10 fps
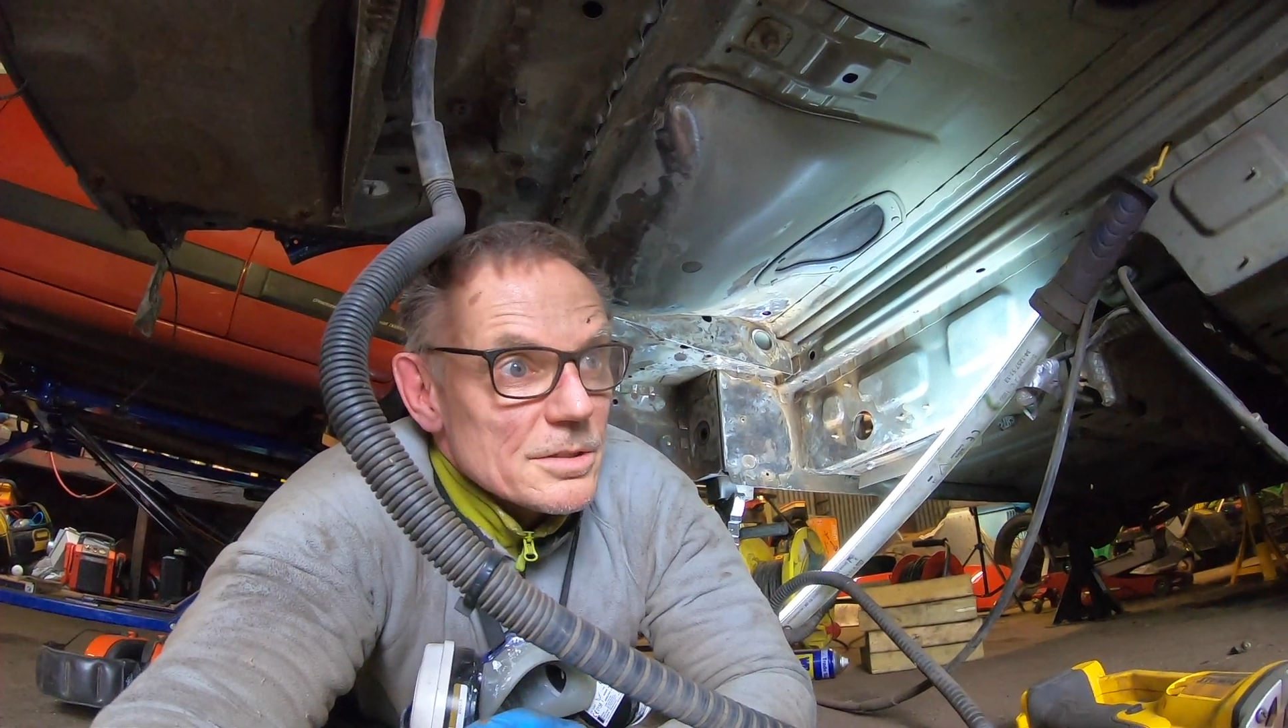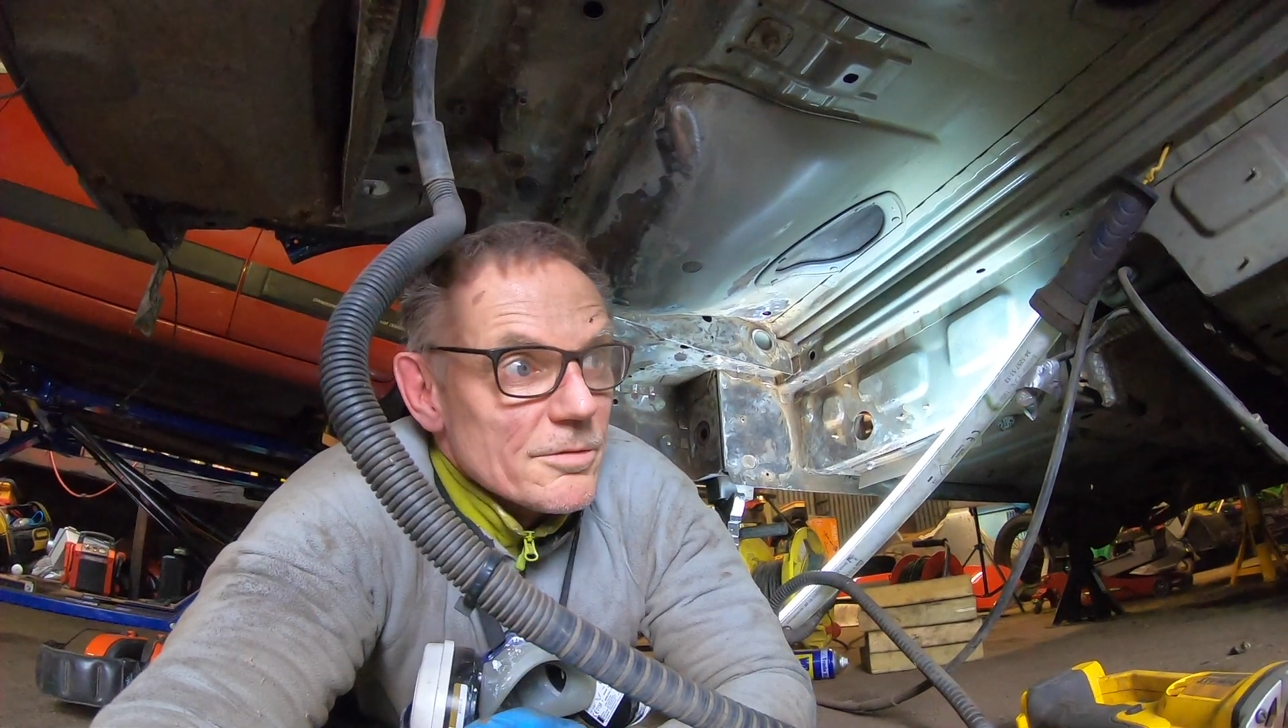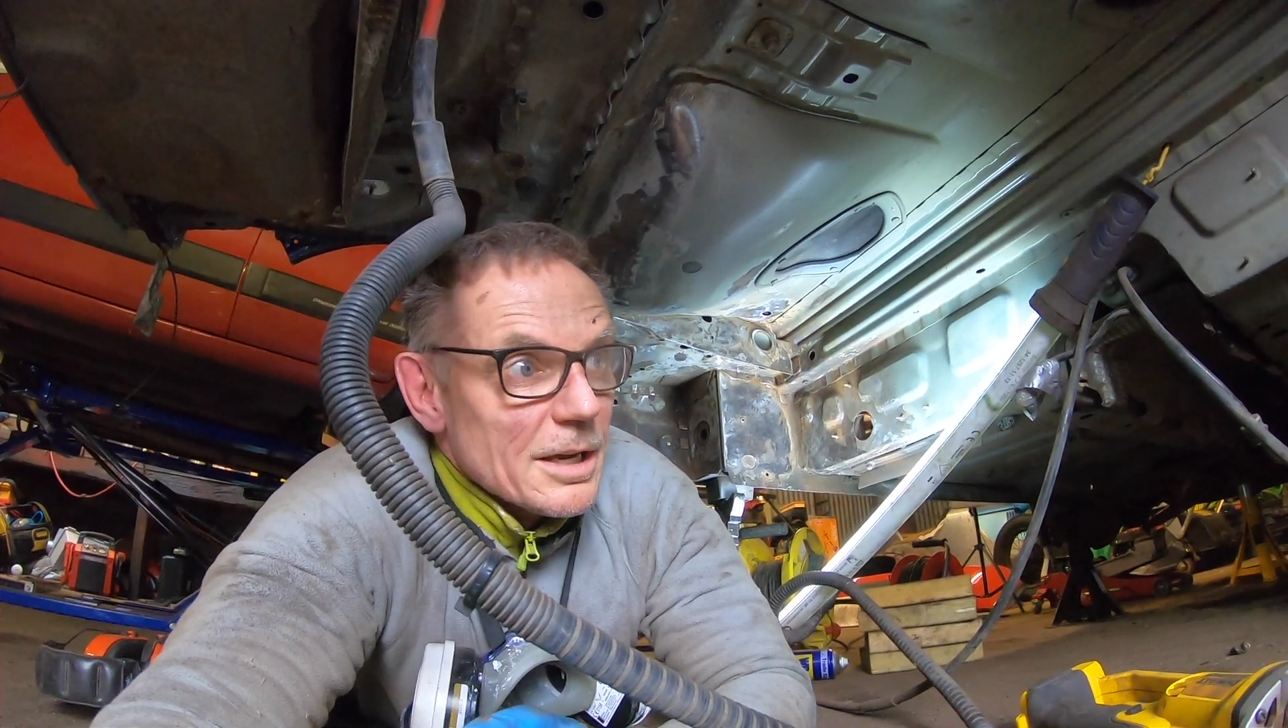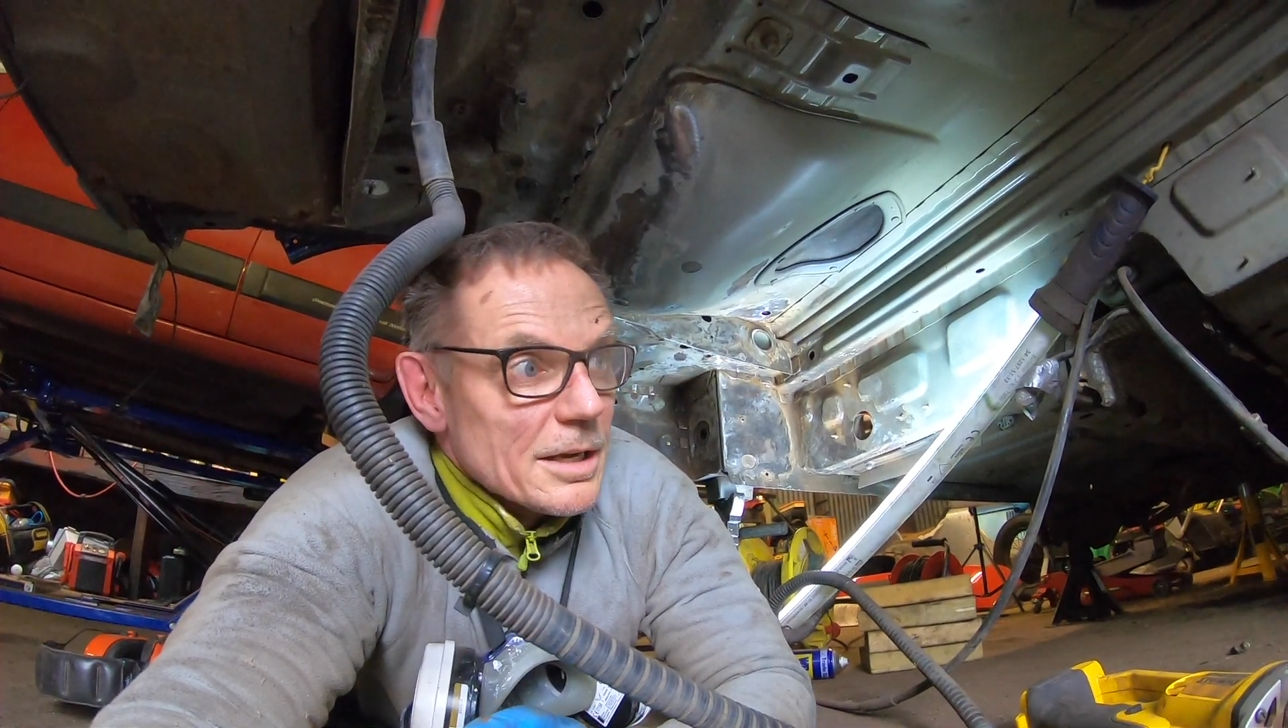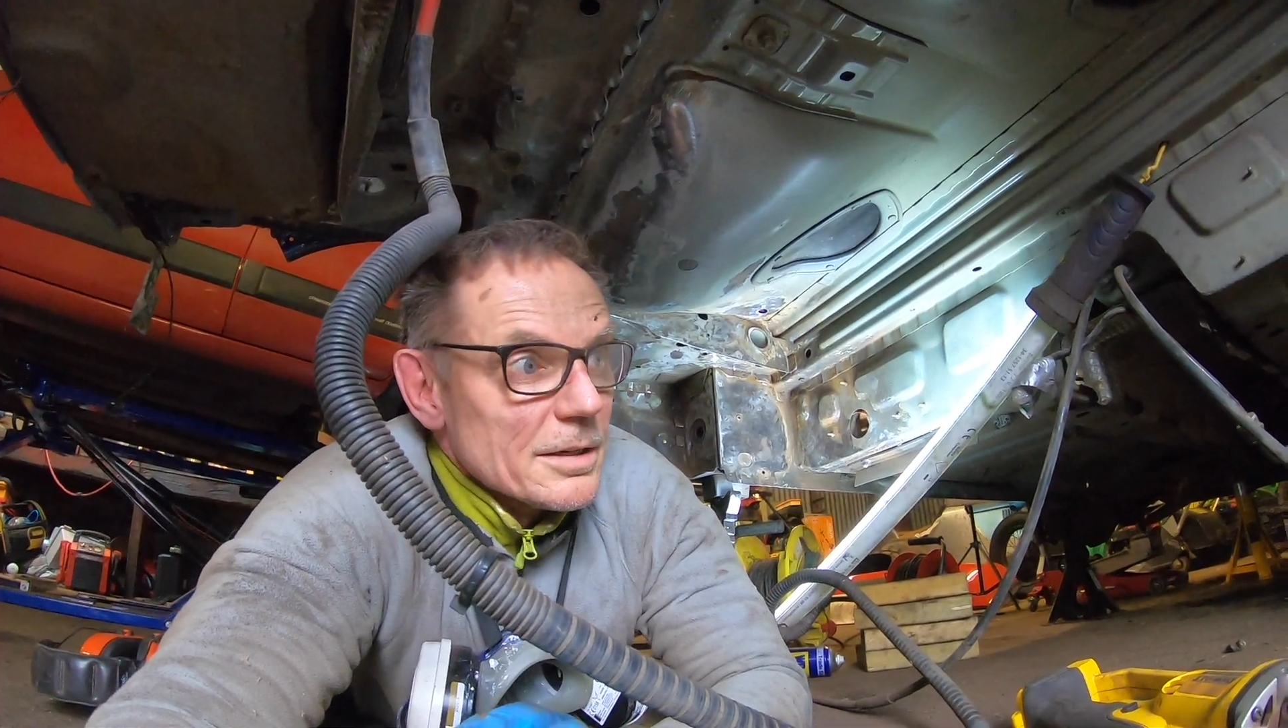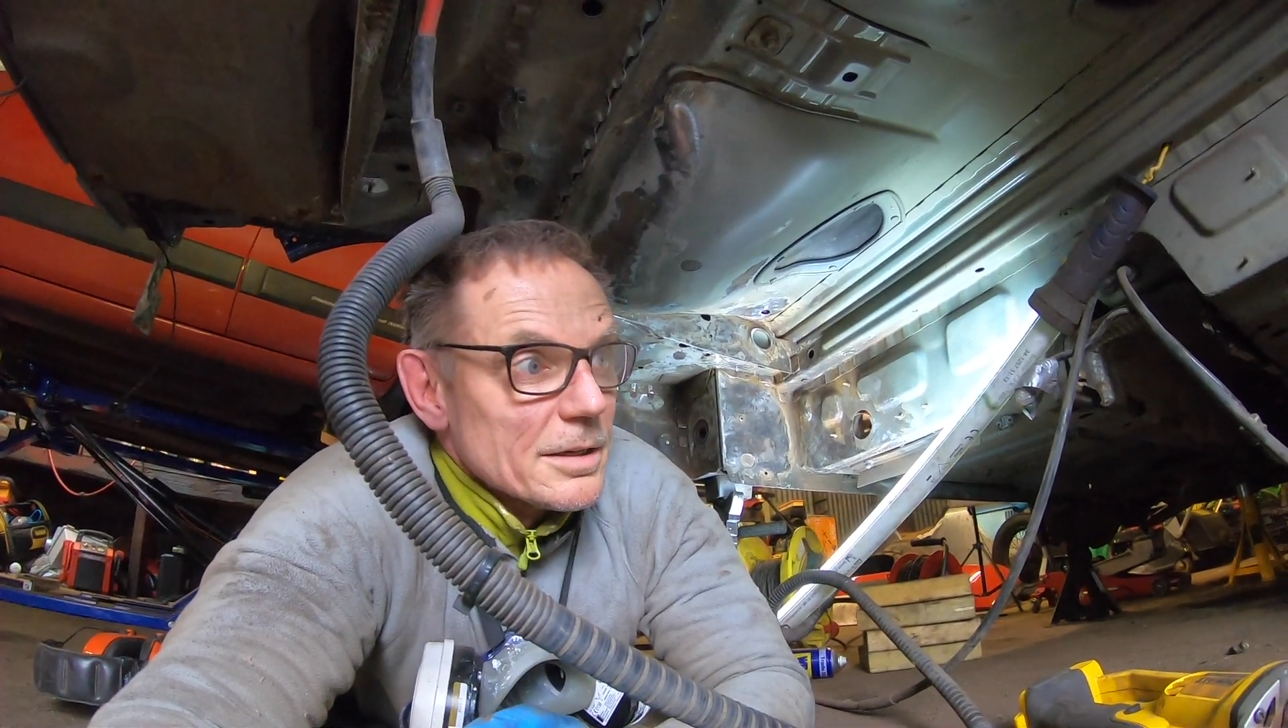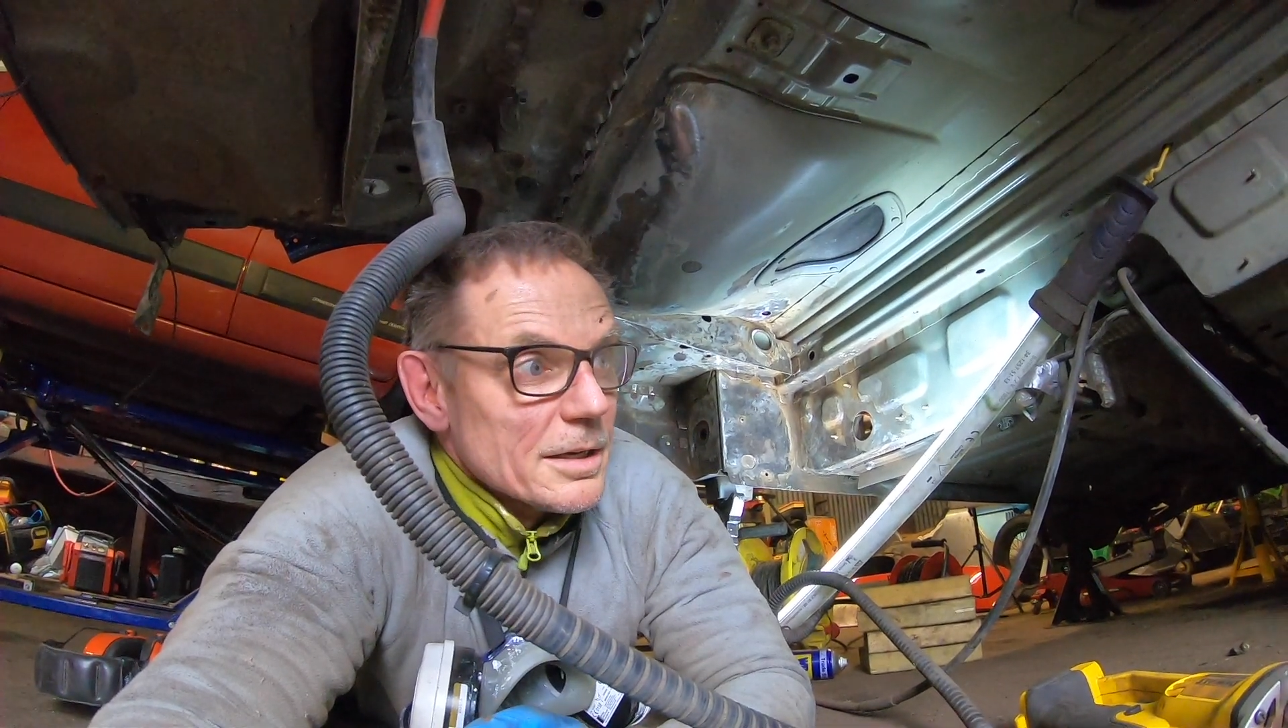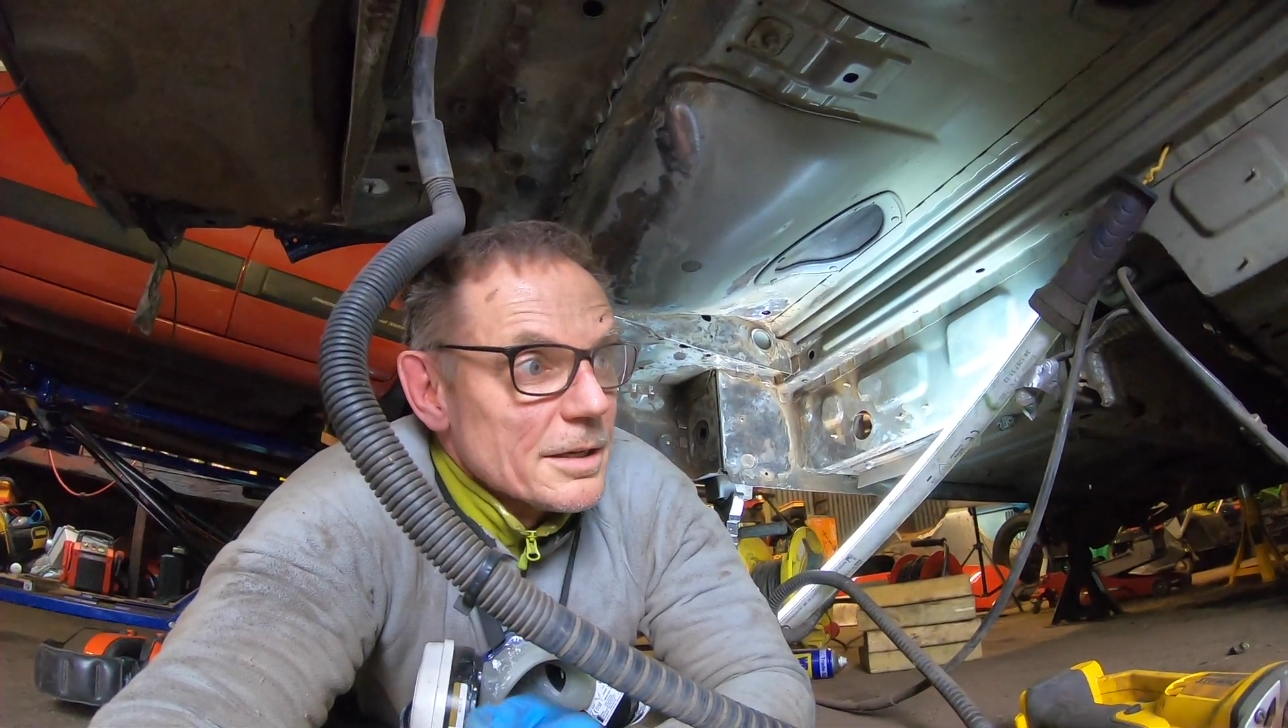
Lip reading: around